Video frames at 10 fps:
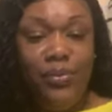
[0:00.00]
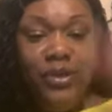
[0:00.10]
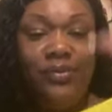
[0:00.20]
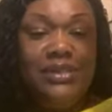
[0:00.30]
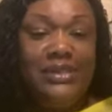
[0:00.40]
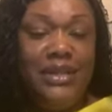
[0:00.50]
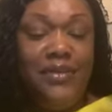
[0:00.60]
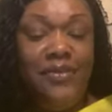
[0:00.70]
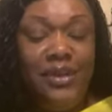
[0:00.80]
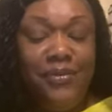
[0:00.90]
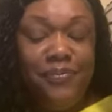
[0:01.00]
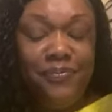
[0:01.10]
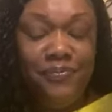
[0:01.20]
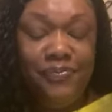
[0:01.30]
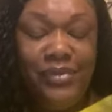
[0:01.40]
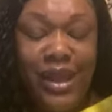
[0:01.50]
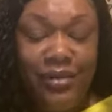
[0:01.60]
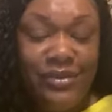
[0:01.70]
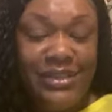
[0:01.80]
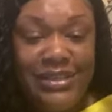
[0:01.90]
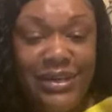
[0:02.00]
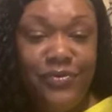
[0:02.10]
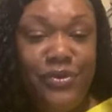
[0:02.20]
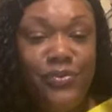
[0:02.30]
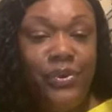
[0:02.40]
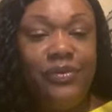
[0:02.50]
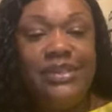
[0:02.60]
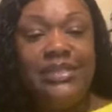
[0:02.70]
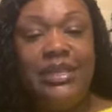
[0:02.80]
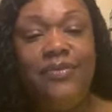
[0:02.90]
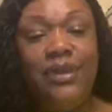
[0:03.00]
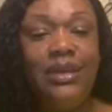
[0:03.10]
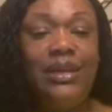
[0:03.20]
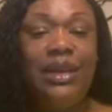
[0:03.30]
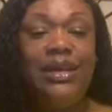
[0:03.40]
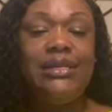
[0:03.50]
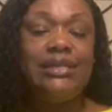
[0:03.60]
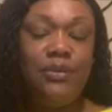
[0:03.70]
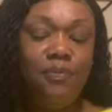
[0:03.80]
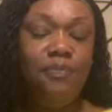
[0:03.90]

we receive it. I receive it. We receive it. And yes. For